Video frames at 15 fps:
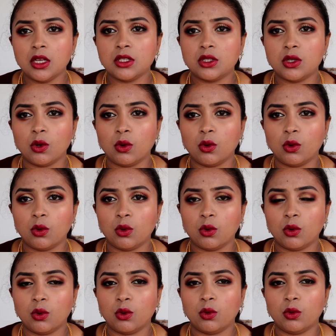
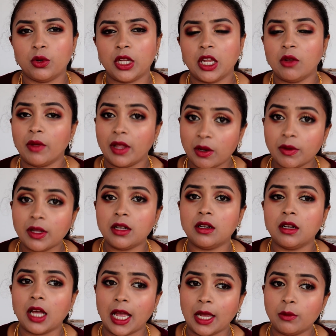So you can very well,
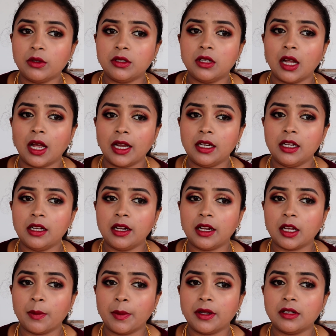I would highly
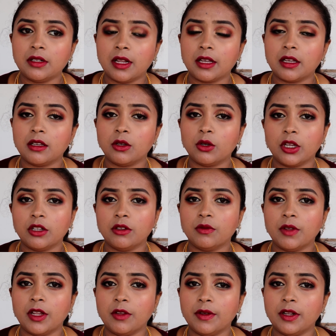recommend, like, you
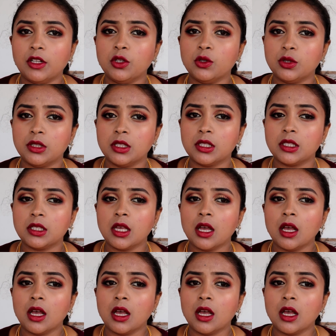can very well use this